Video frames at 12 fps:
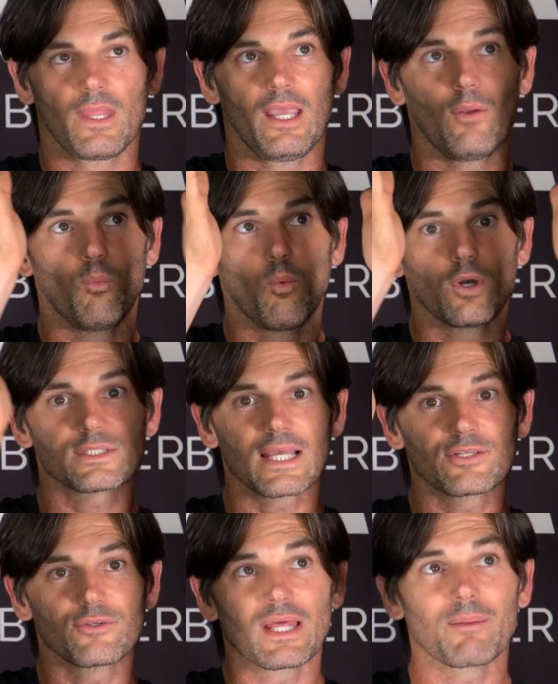And once I
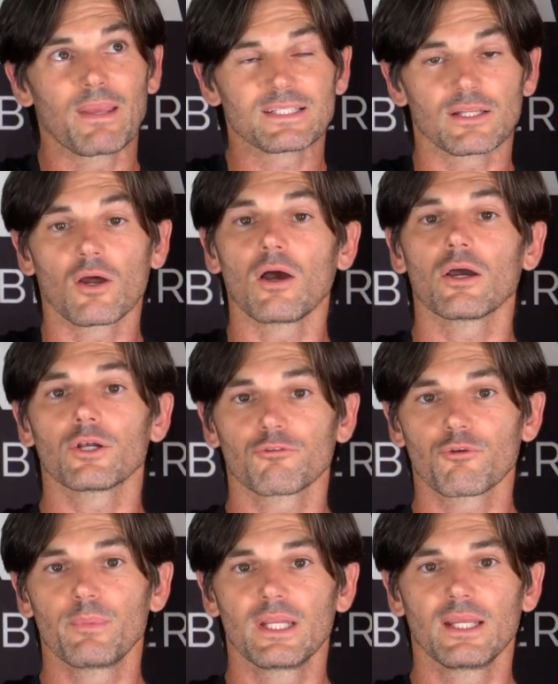do that, it makes it harder
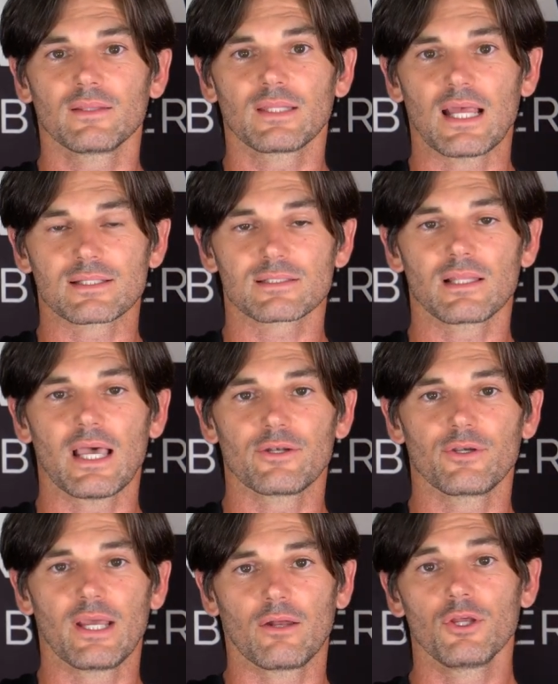for me to get that
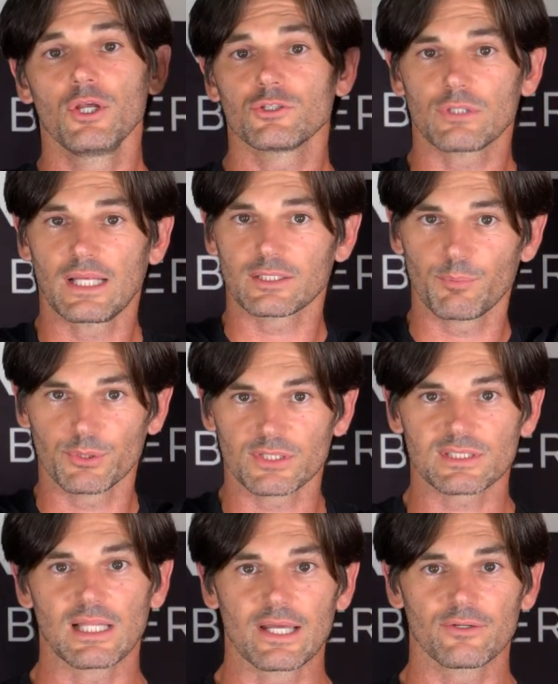slider down. So I like to put the
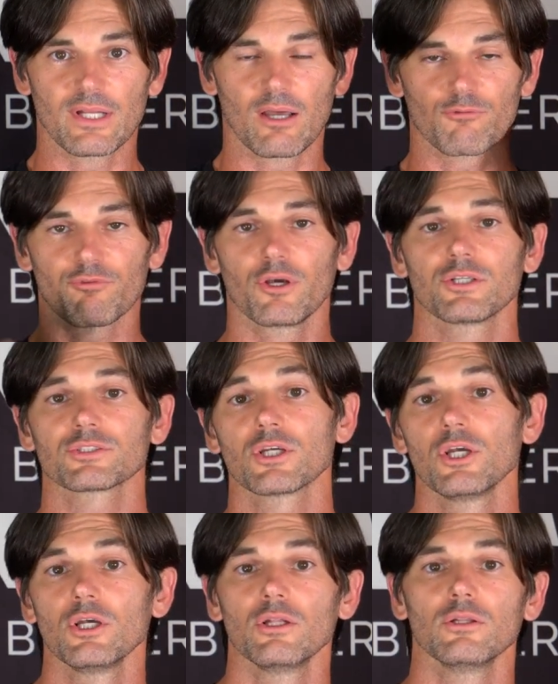slider down first,
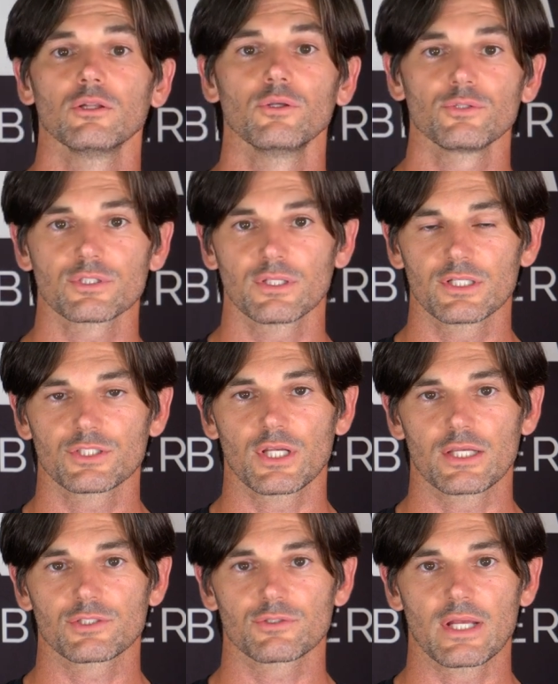loosen the
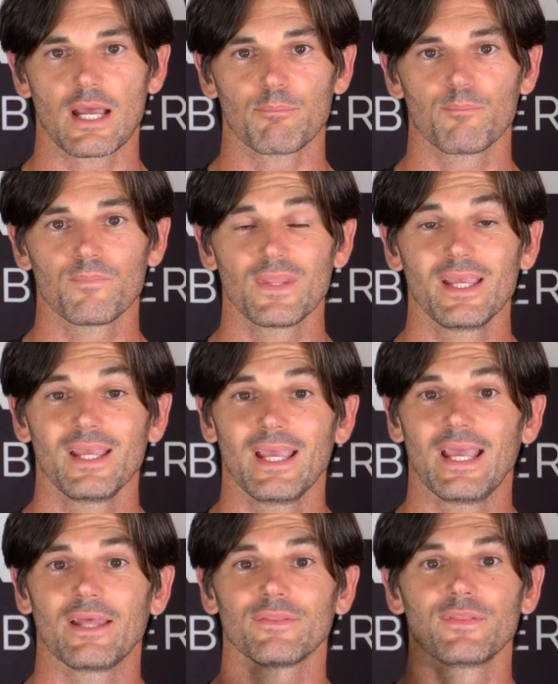chest strap,
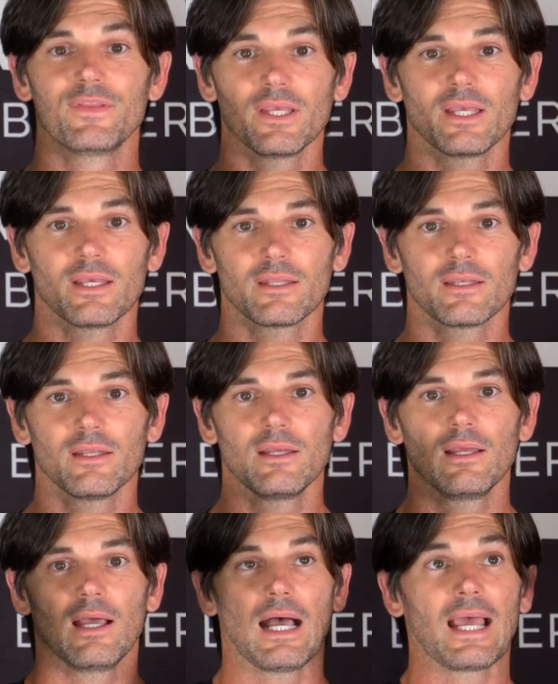and then
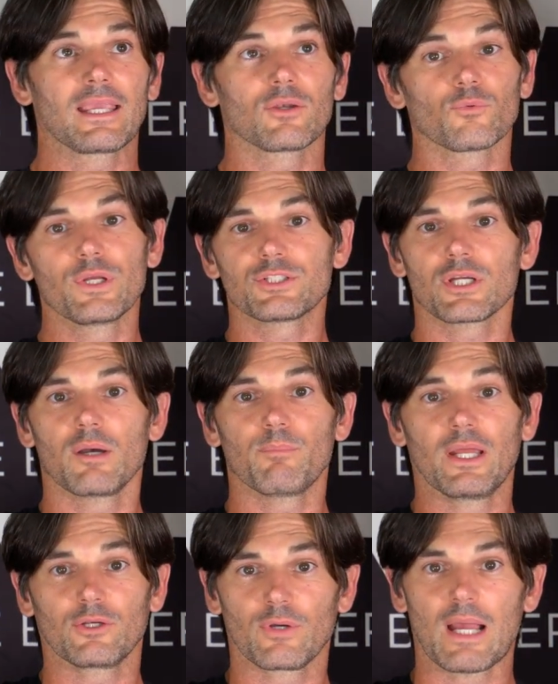I can reach up
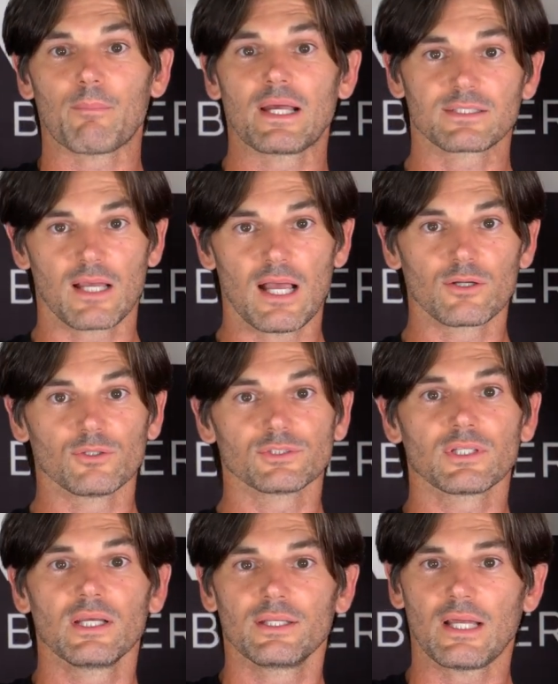and grab my
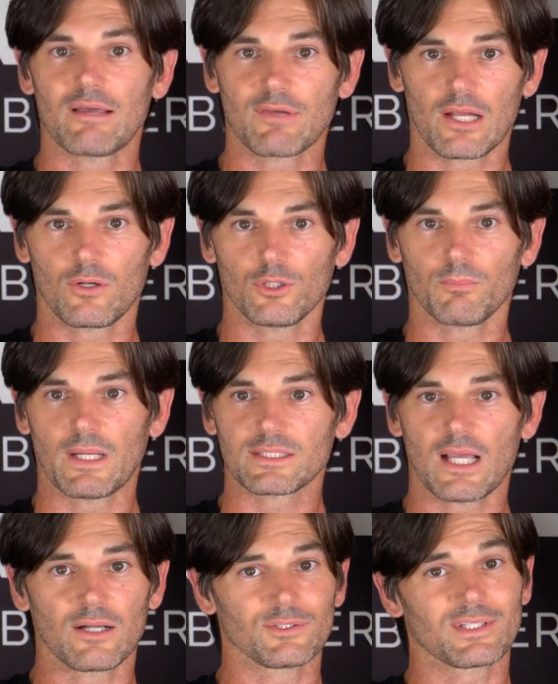toggles. Now I've got a hold of my
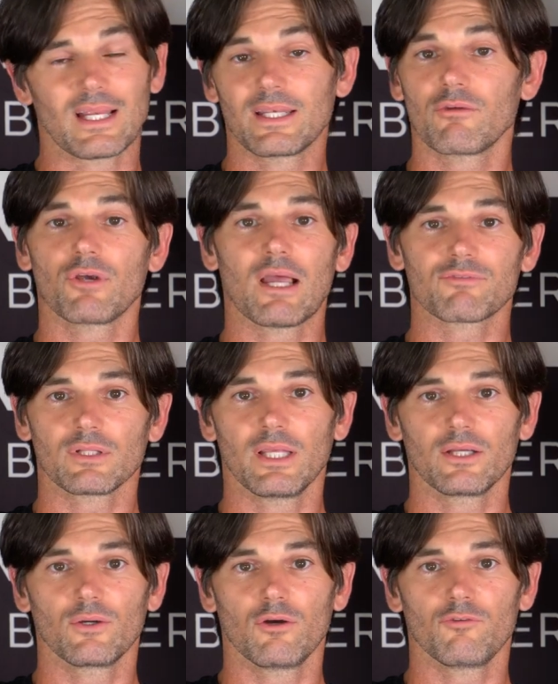toggles and I never have to
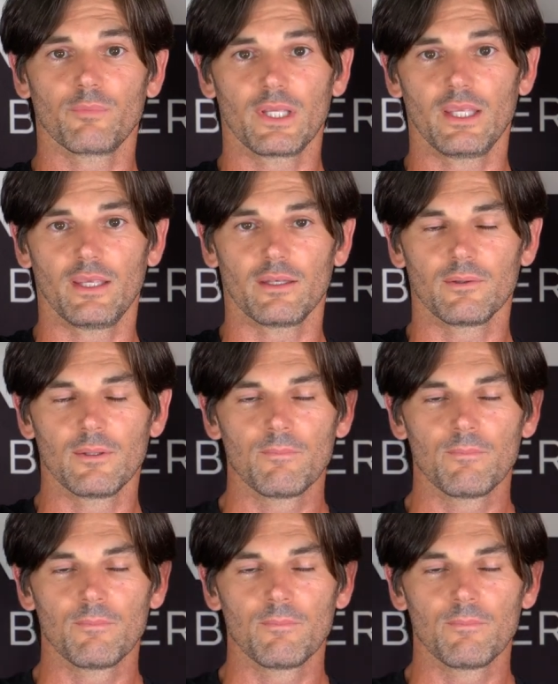let go of them again.